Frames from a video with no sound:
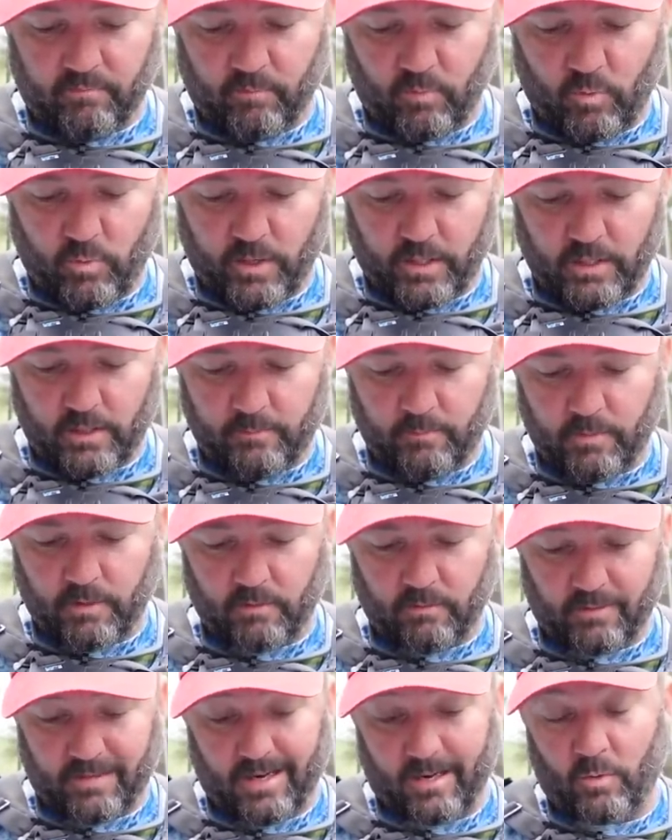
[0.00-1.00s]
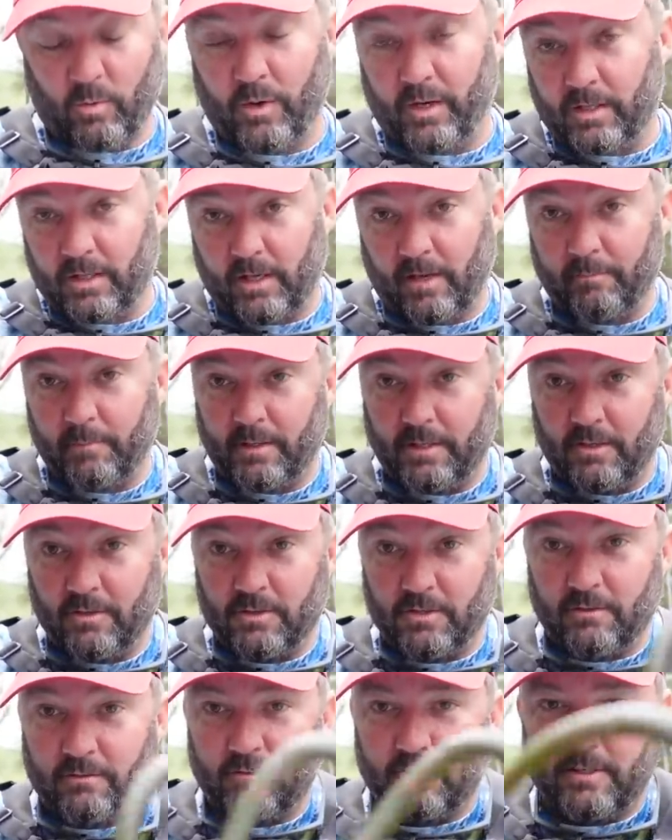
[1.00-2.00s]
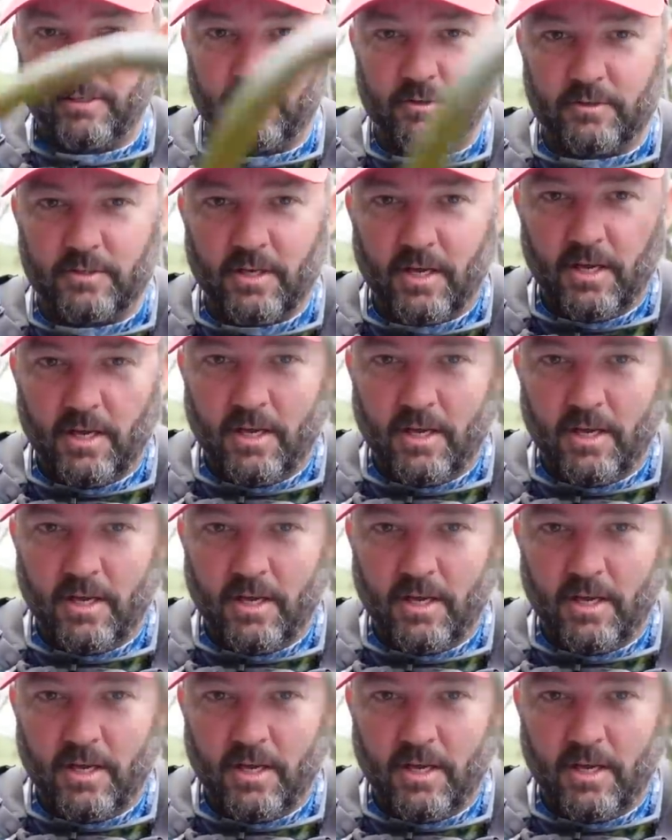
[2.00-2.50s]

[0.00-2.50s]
quickly, not quickly, I've been using it for years,